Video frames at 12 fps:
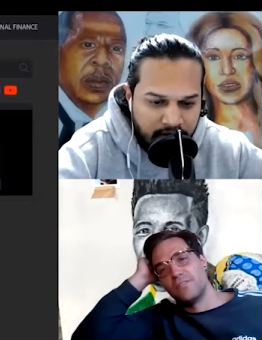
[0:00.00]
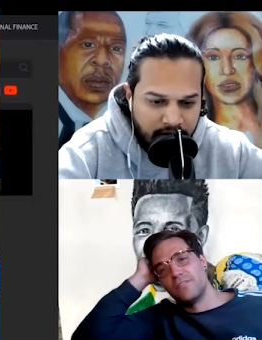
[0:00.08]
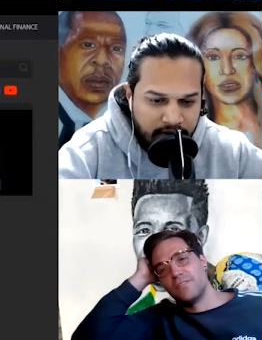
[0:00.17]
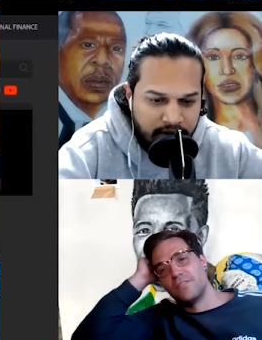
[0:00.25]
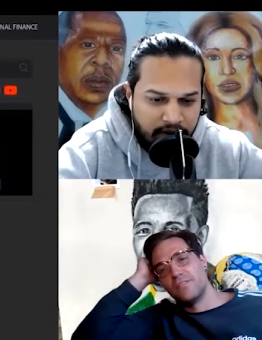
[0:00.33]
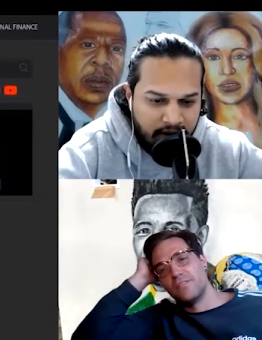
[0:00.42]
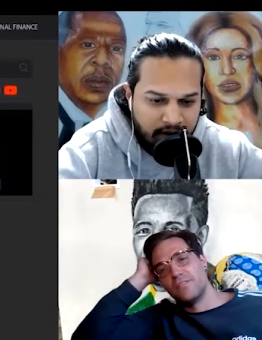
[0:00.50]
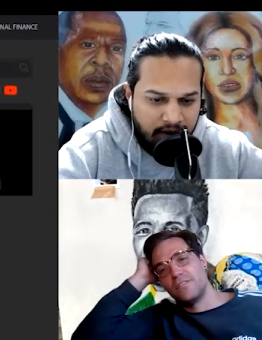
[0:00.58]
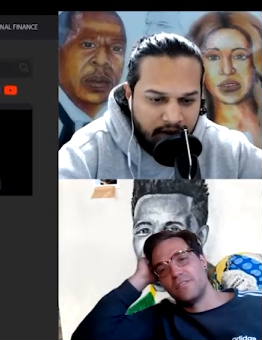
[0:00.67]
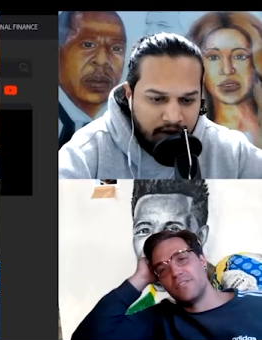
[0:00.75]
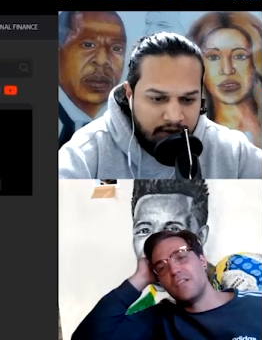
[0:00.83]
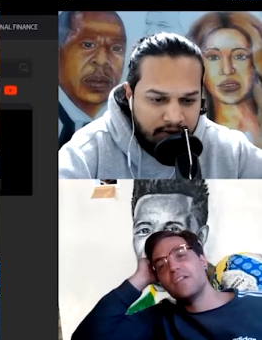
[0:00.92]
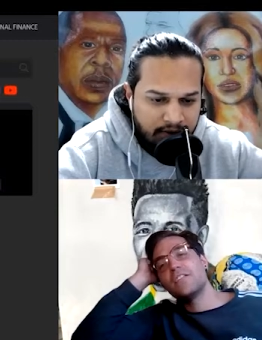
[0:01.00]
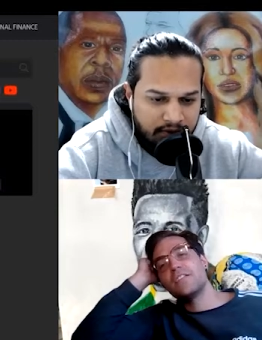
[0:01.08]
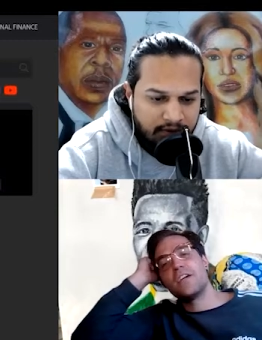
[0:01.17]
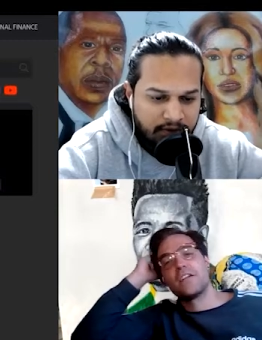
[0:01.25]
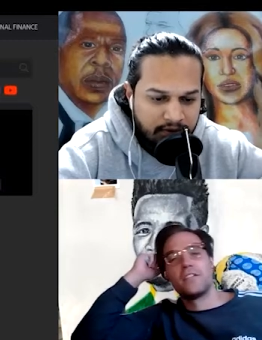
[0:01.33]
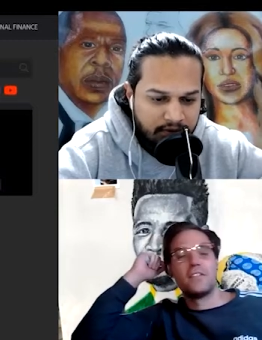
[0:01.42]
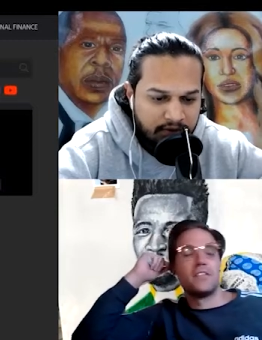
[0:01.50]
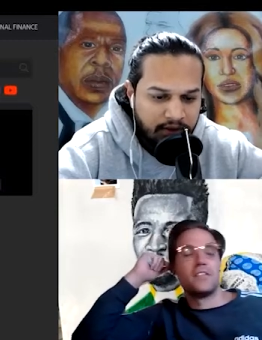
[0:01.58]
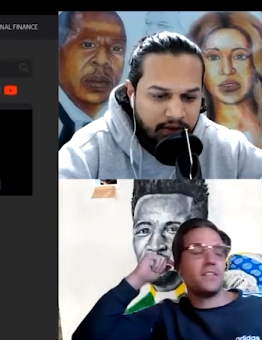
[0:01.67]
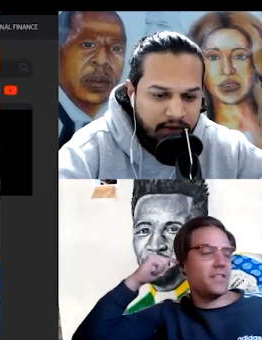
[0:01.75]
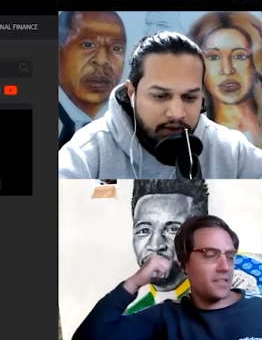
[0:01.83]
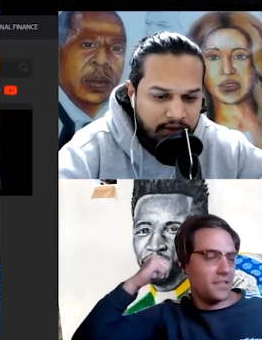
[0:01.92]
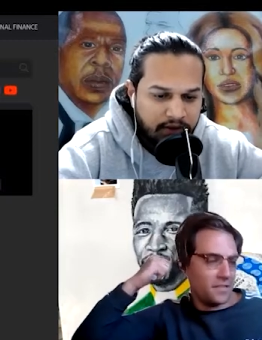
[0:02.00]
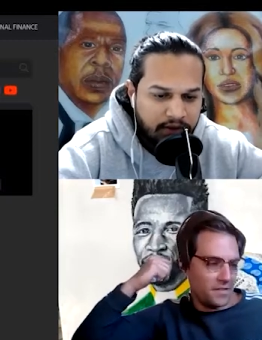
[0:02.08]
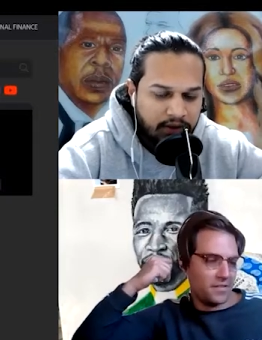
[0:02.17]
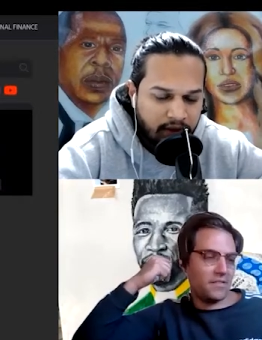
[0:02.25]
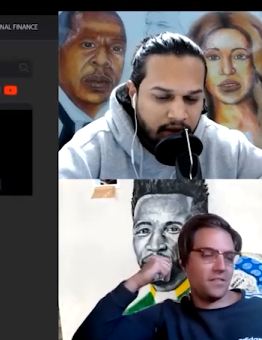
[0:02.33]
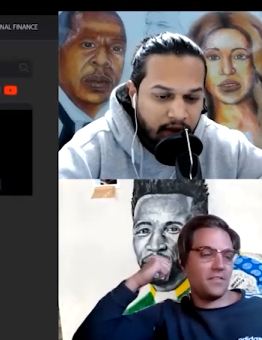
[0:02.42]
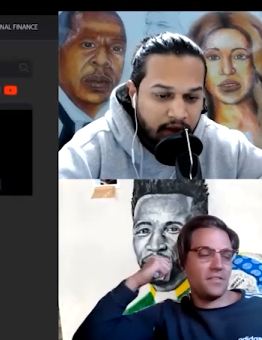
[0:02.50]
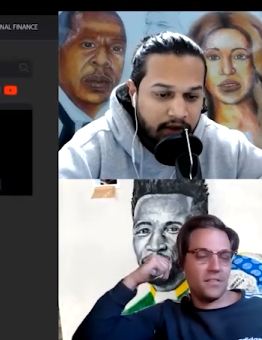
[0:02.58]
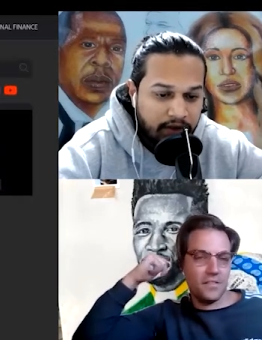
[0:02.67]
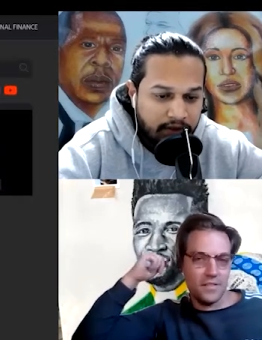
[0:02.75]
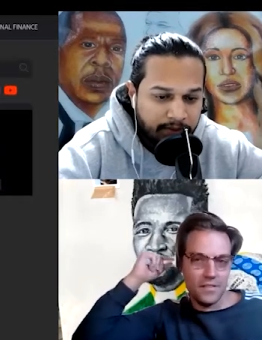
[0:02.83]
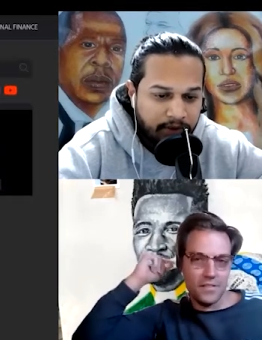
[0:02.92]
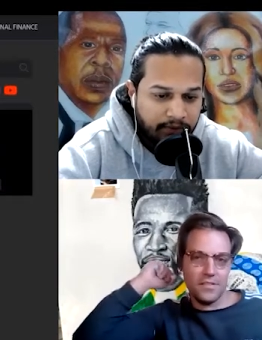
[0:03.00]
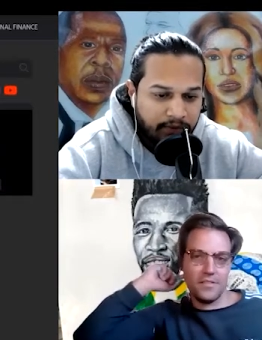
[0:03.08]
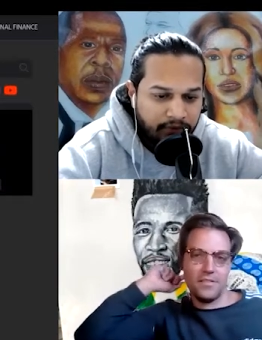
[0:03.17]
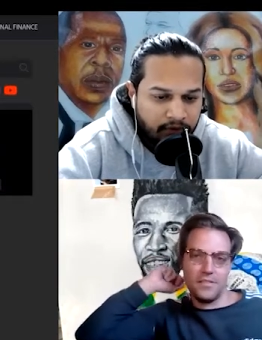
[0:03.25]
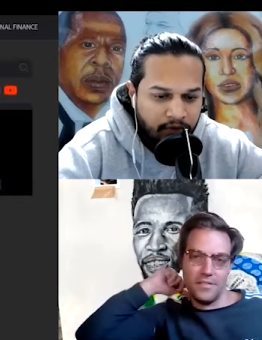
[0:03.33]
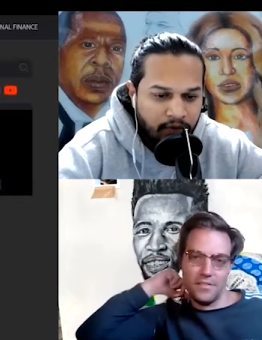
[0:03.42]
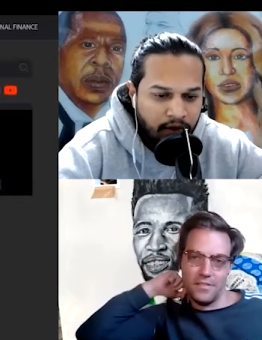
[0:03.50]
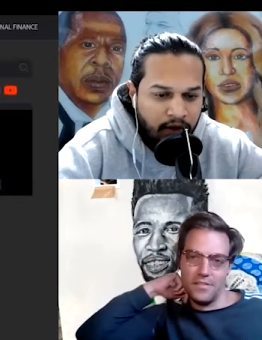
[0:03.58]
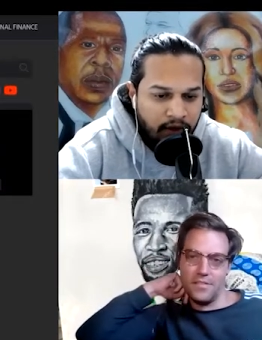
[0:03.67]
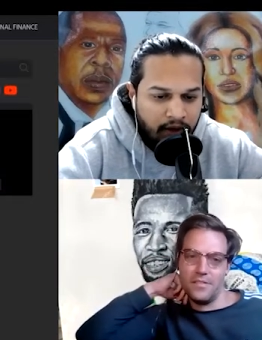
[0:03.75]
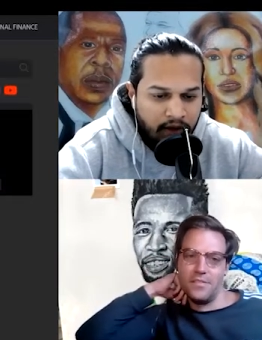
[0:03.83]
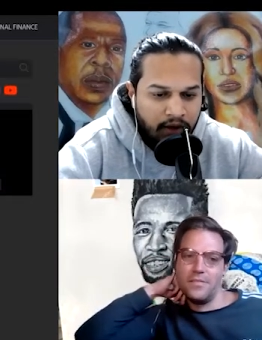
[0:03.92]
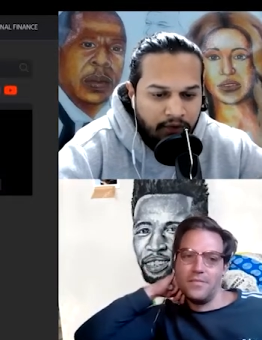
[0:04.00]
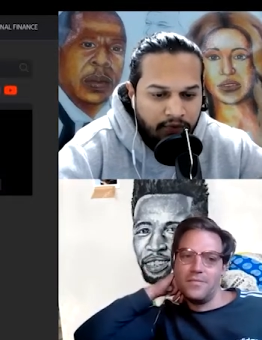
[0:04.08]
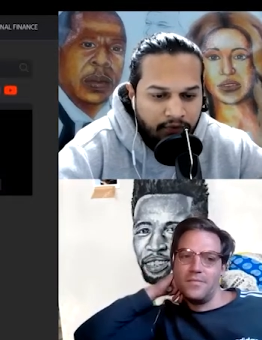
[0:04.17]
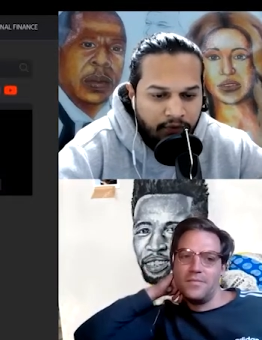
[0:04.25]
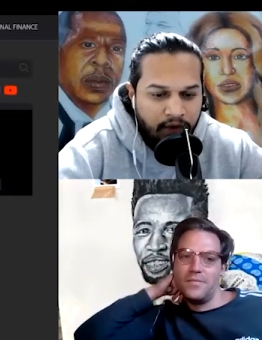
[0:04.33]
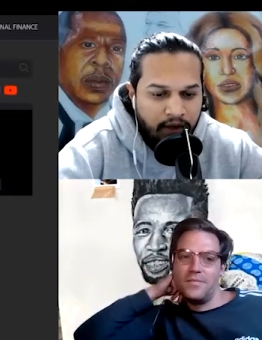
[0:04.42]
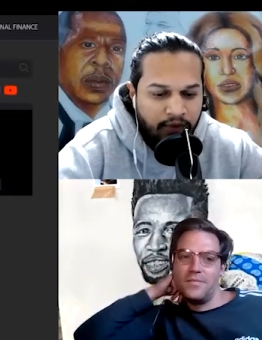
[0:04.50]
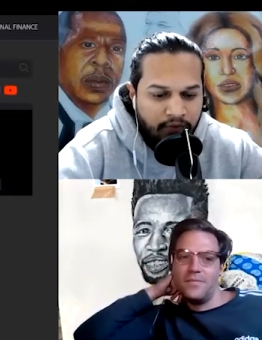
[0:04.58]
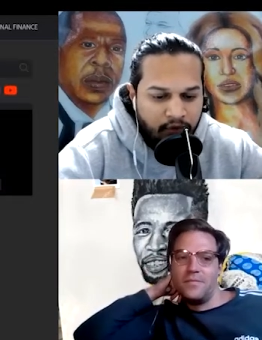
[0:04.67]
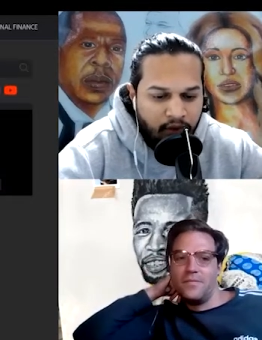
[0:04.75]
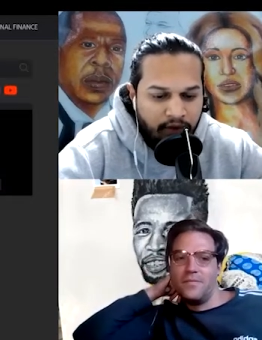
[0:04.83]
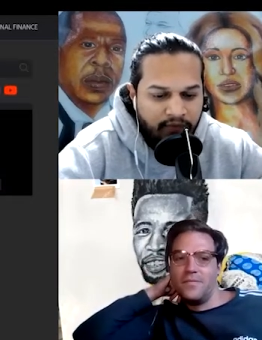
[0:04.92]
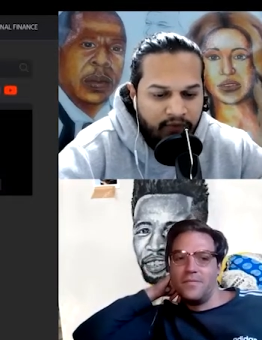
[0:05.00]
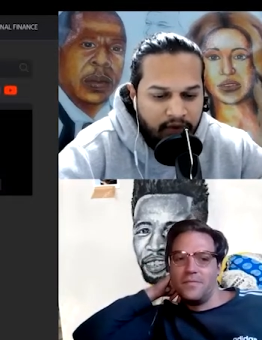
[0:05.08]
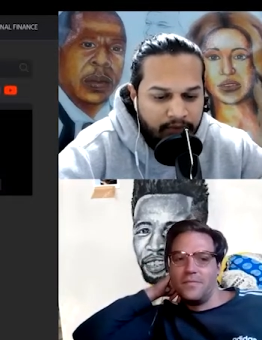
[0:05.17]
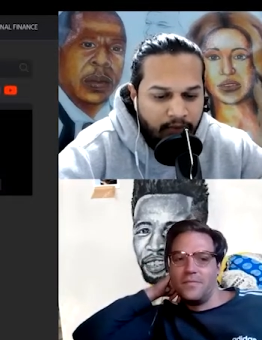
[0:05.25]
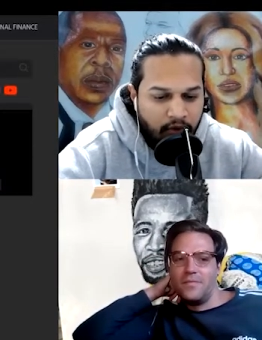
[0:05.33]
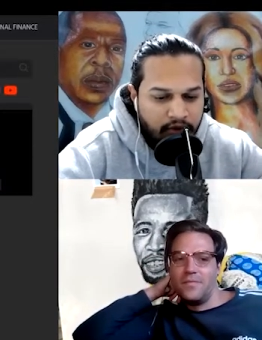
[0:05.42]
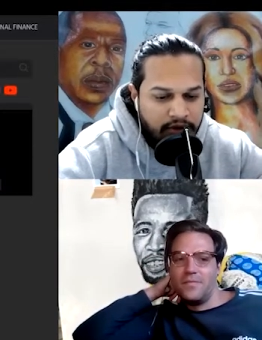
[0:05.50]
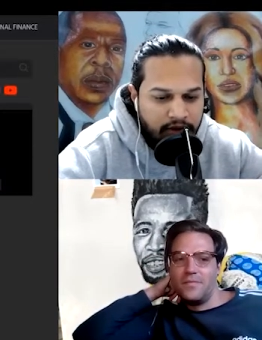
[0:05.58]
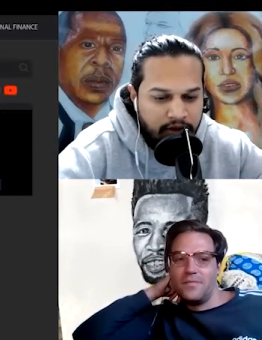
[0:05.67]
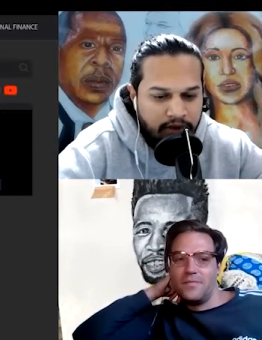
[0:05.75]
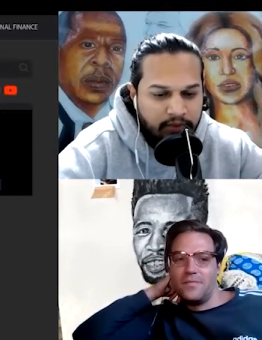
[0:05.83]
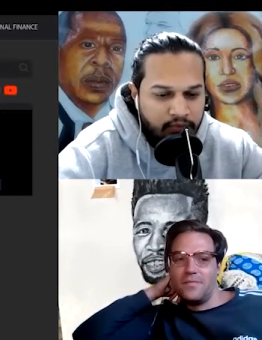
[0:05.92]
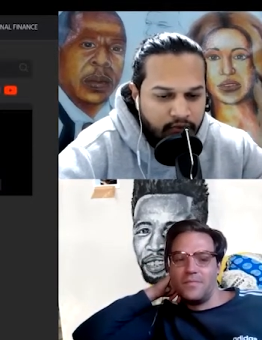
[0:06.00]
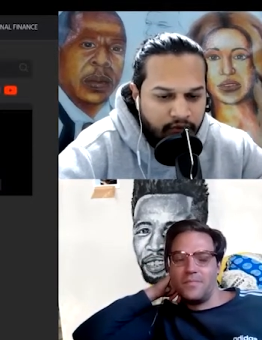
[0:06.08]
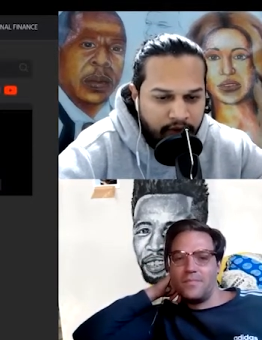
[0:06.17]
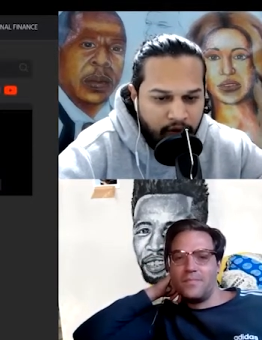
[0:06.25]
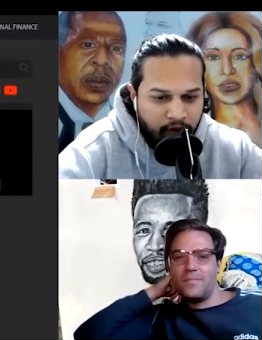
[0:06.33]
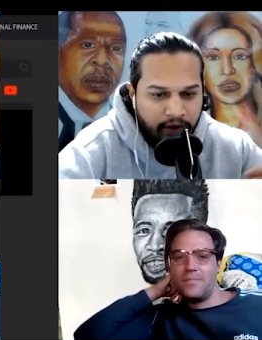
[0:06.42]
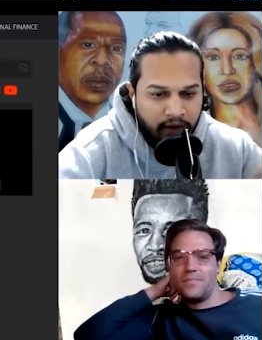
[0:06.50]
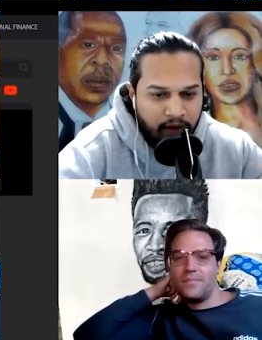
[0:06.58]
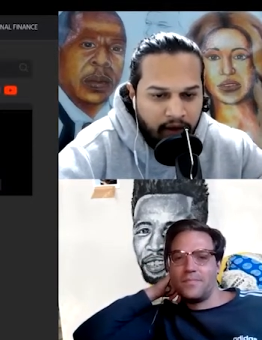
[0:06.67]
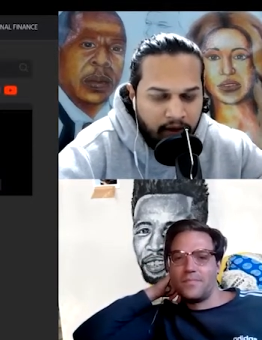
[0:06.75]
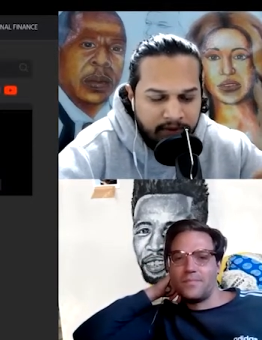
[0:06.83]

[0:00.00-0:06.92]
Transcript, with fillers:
Speaker 1: shit like that. You know? Exactly. I guess it, it kind of does. I mean, if you if you're feeling if you ever feel emotional in a movie or a game